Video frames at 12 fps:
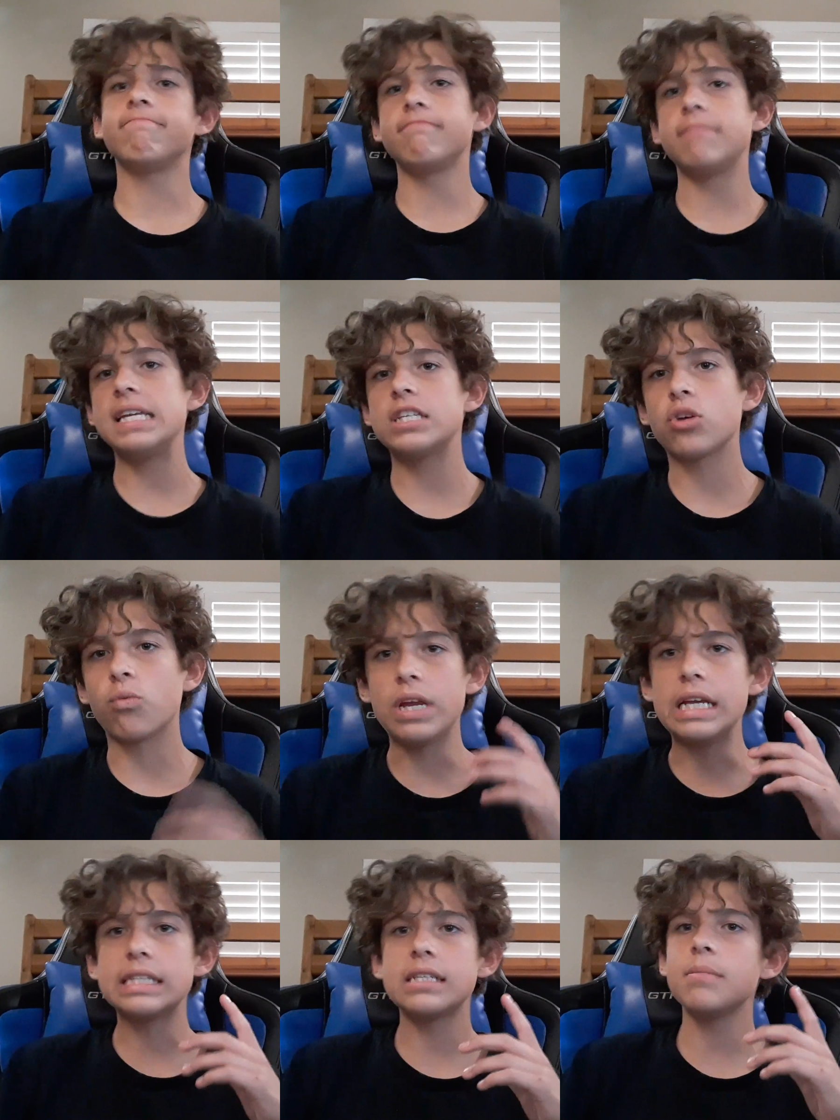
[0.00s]

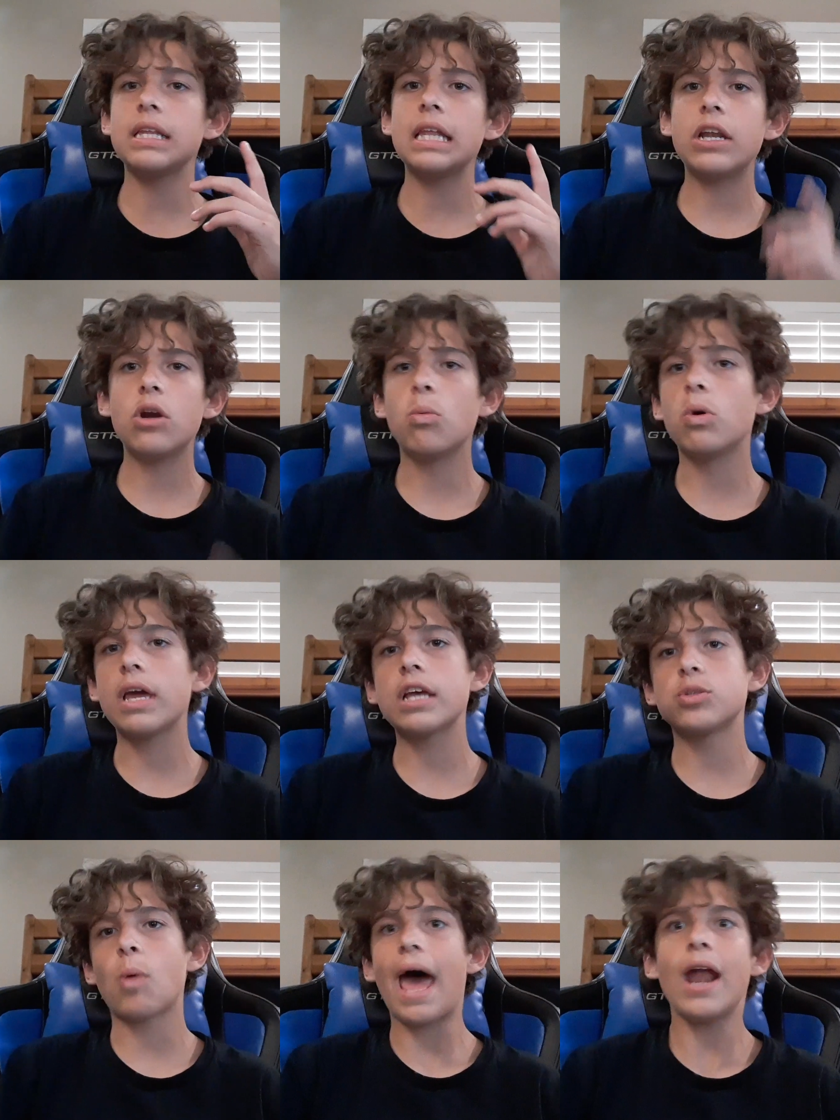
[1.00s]
Pizzeria Simulator? Well,
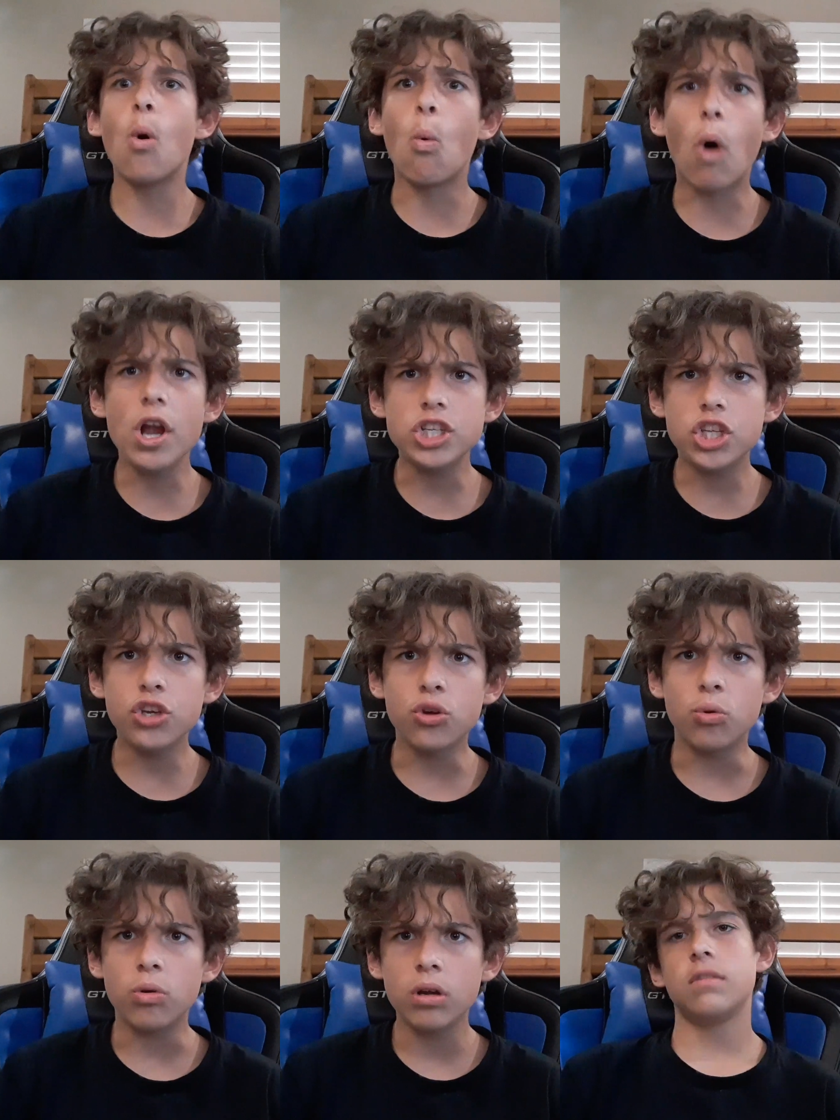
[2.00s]
guess what? I don't want to.